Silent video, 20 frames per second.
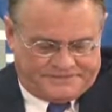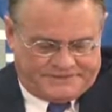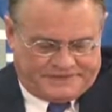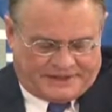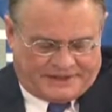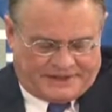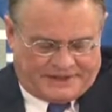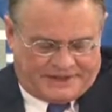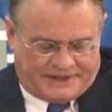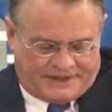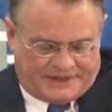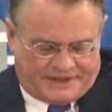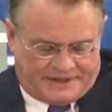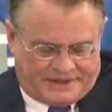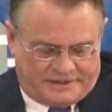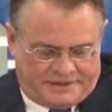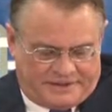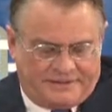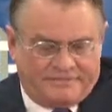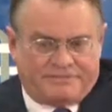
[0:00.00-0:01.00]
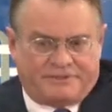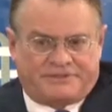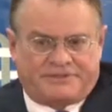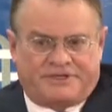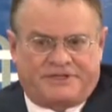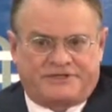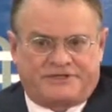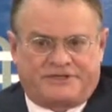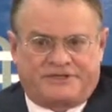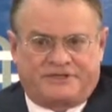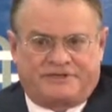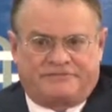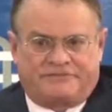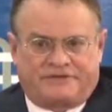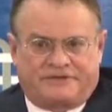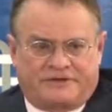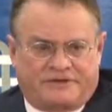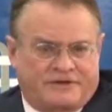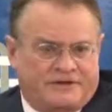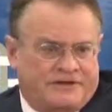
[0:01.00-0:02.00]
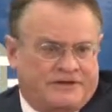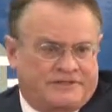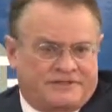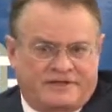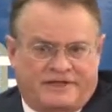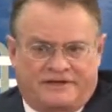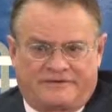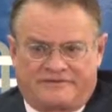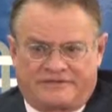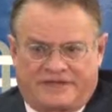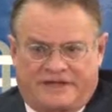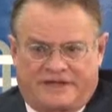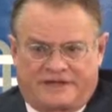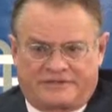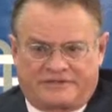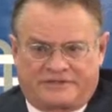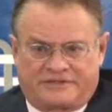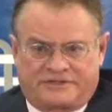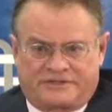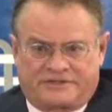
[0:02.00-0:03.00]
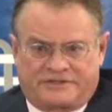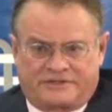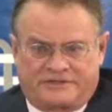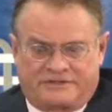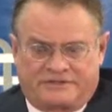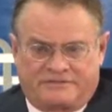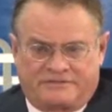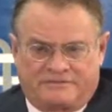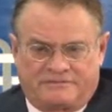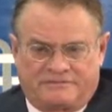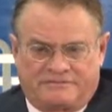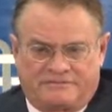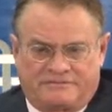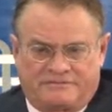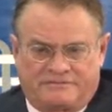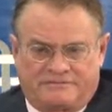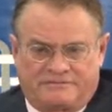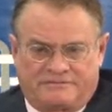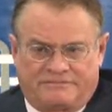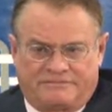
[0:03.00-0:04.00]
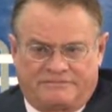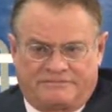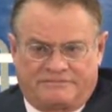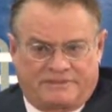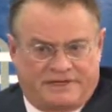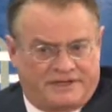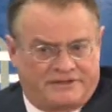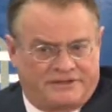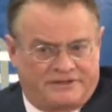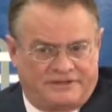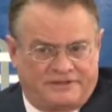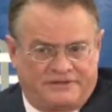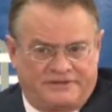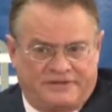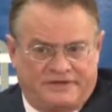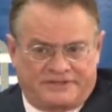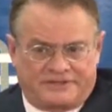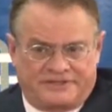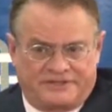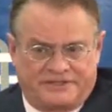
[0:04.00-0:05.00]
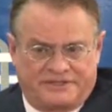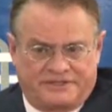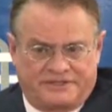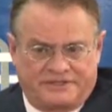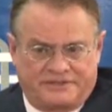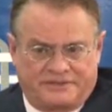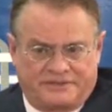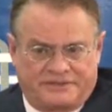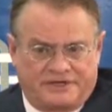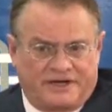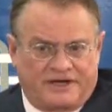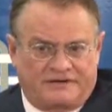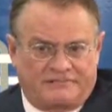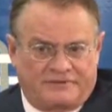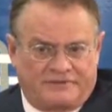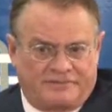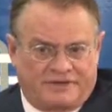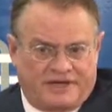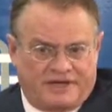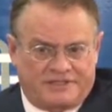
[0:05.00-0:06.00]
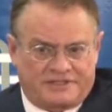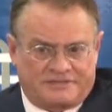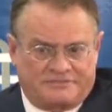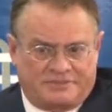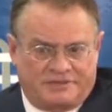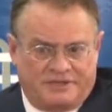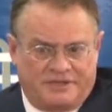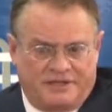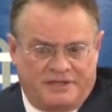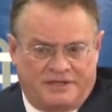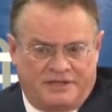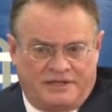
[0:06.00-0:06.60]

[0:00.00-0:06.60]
The imposition of the current set of sanctions by the U.S. and the EU would not have been possible